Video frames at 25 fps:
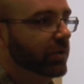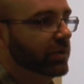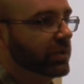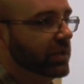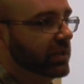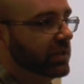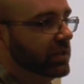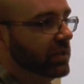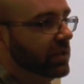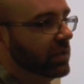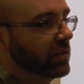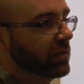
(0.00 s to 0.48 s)

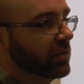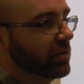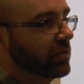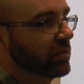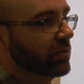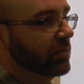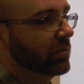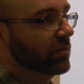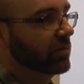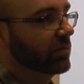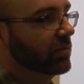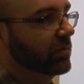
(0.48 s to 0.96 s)
processing
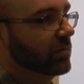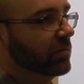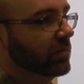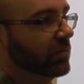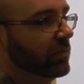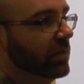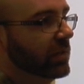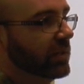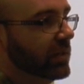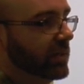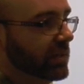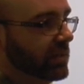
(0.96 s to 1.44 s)

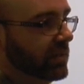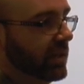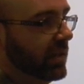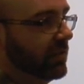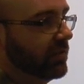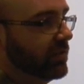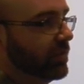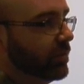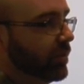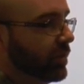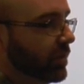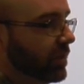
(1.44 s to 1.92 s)
that doesn't
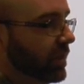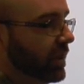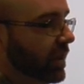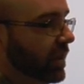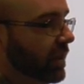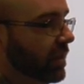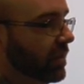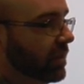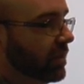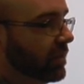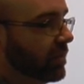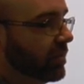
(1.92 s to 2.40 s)
have the
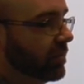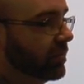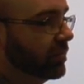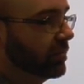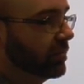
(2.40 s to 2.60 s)
bottleneck in it.